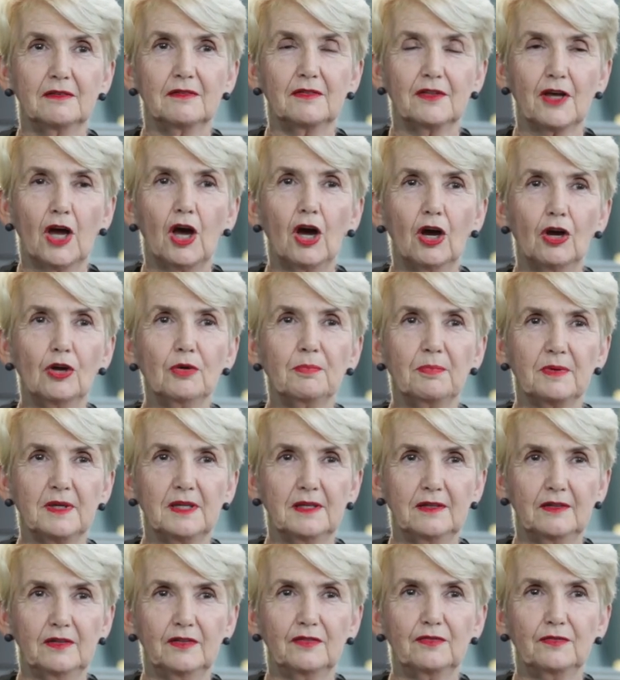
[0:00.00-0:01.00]
The hope
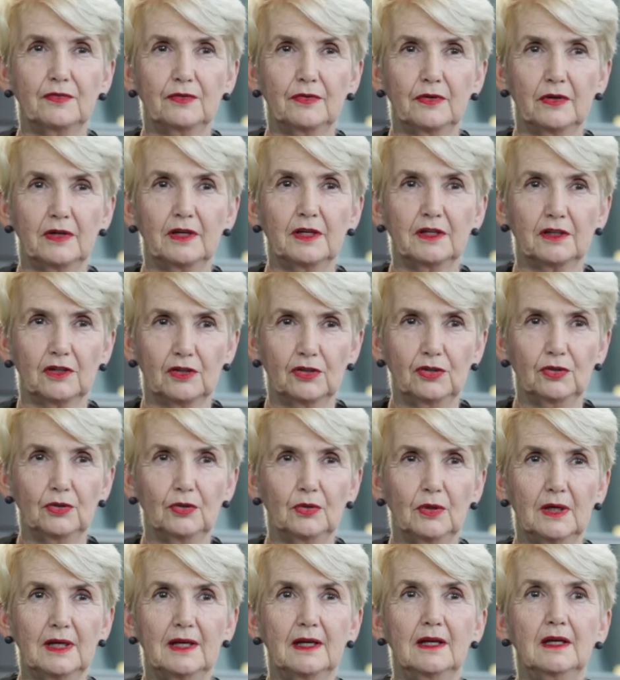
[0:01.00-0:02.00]
is for a
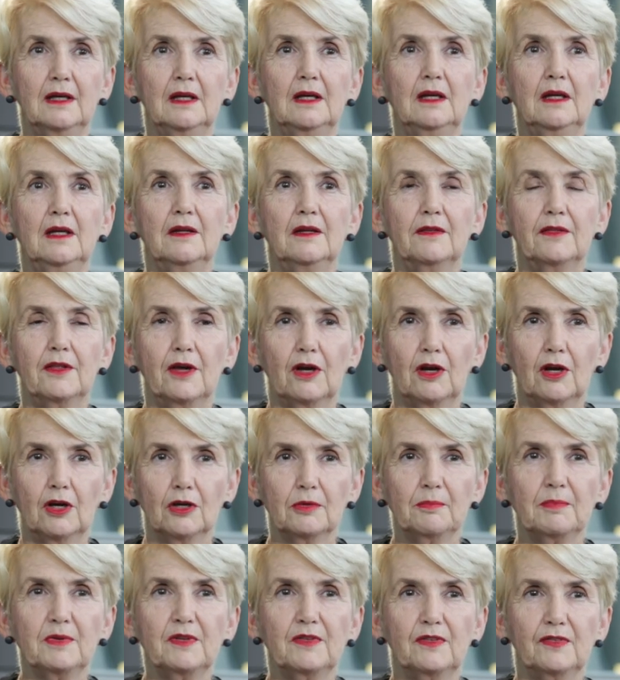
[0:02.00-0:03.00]
cure. The
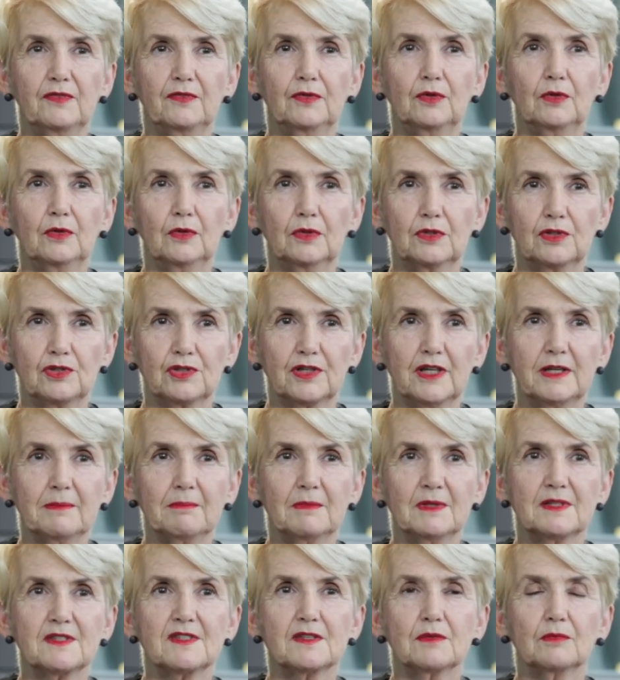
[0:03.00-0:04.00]
hope is for
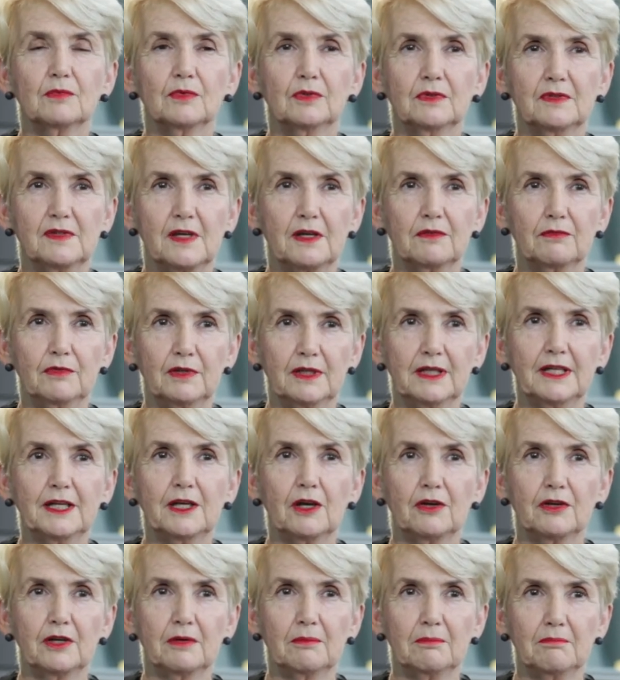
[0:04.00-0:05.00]
treatments that are really
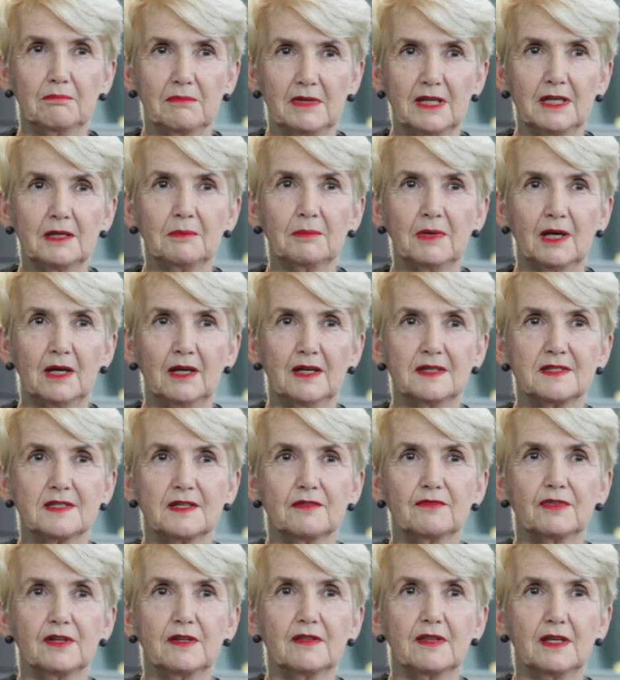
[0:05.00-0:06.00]
going to minimise
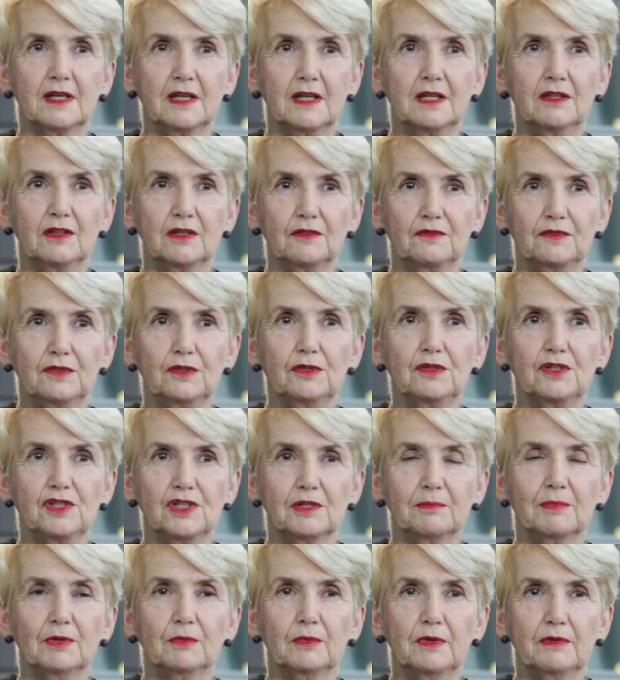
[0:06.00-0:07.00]
everything in the
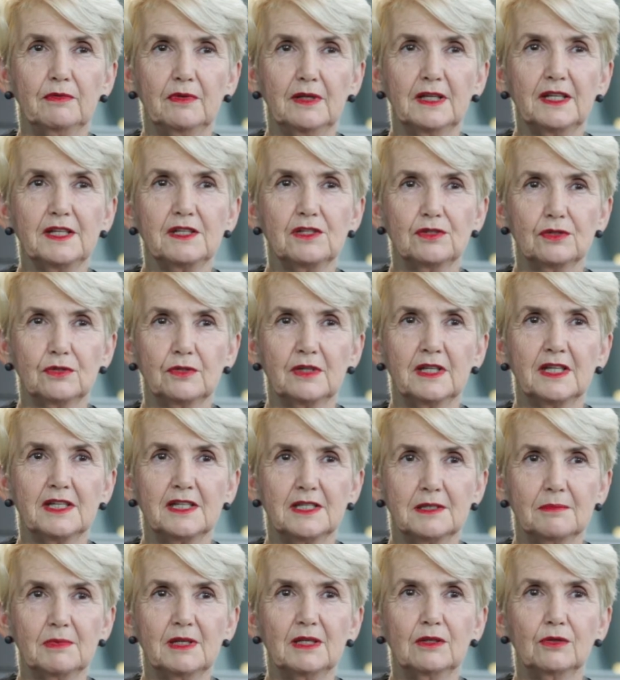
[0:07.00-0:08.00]
future, but we really do need
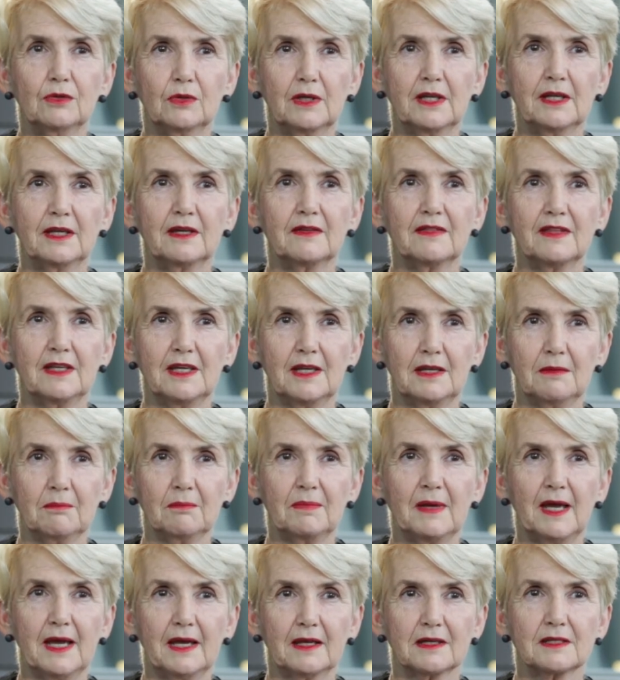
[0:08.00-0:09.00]
to be looking at the
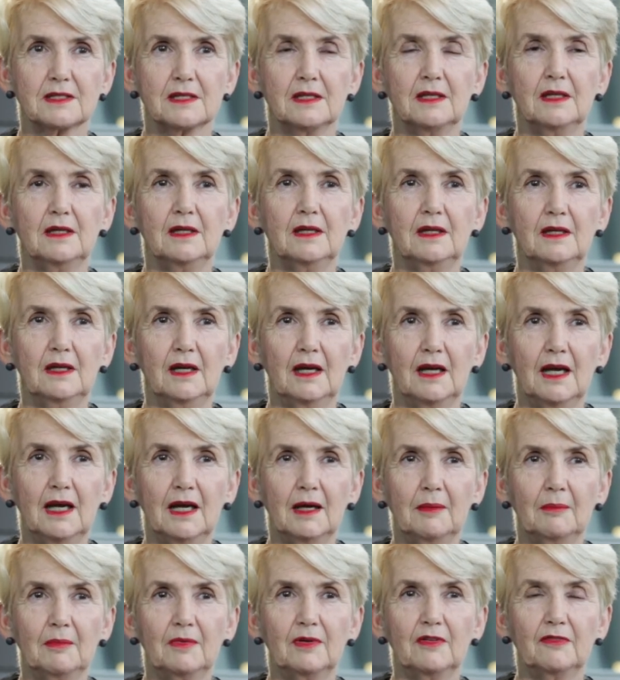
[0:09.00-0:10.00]
impact
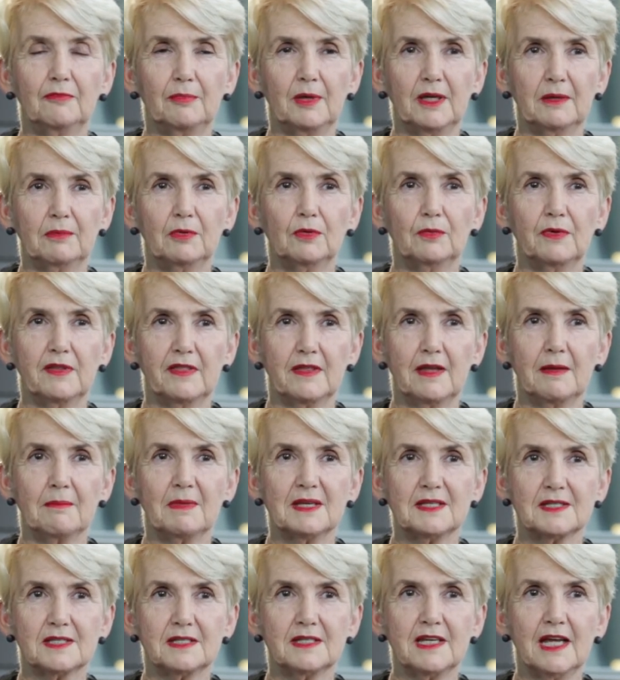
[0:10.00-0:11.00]
of people with
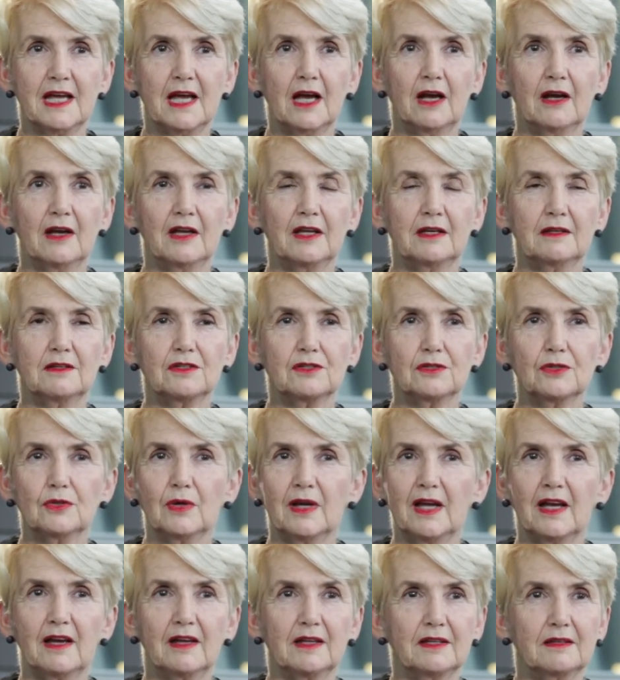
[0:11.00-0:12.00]
MS now and do
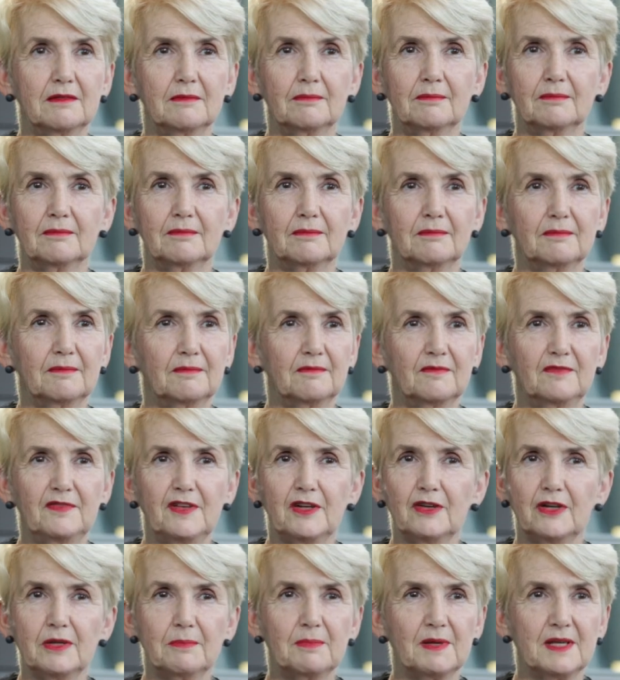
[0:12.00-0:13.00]
our
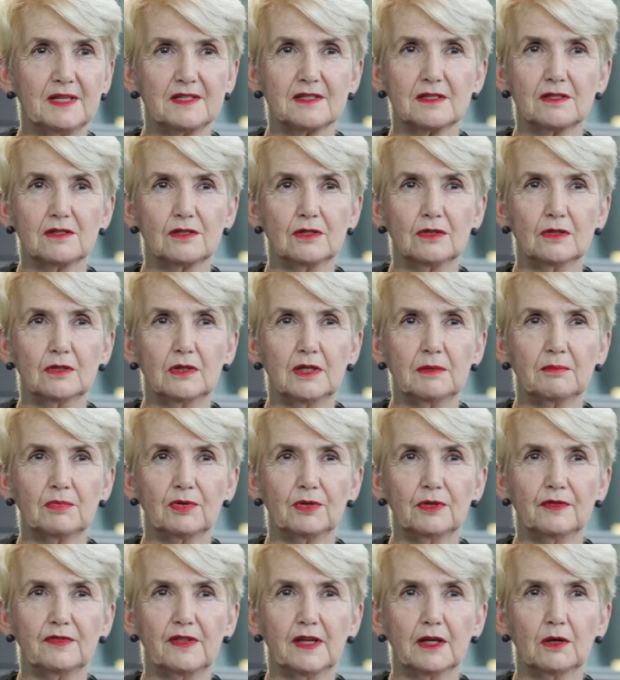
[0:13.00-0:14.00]
very best to
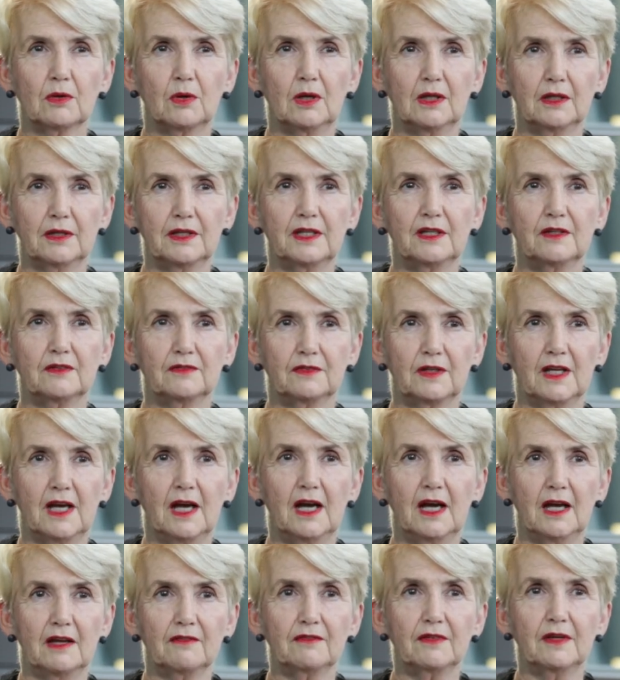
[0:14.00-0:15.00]
improve their quality of
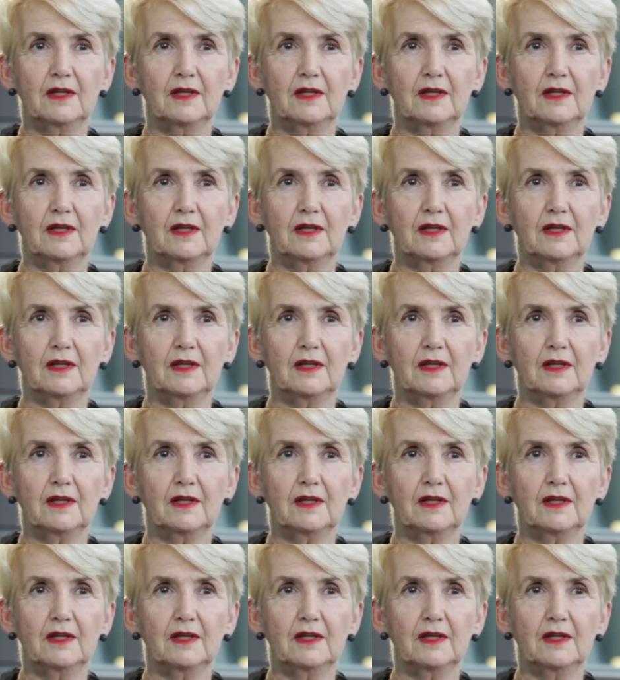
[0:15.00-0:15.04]
life.